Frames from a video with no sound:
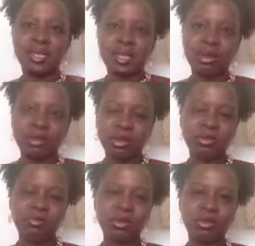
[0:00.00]
I was on
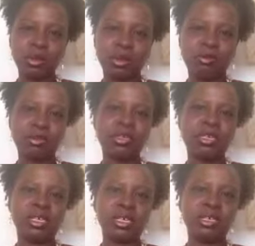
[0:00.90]
a phone
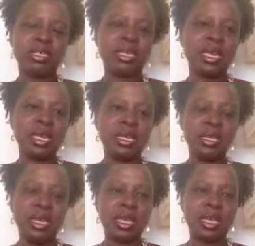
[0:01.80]
conversation today
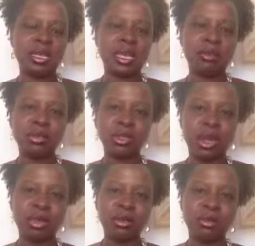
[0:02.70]
and I was
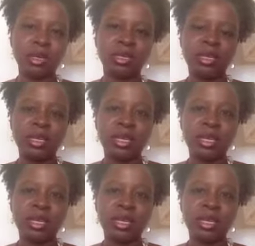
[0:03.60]
talking with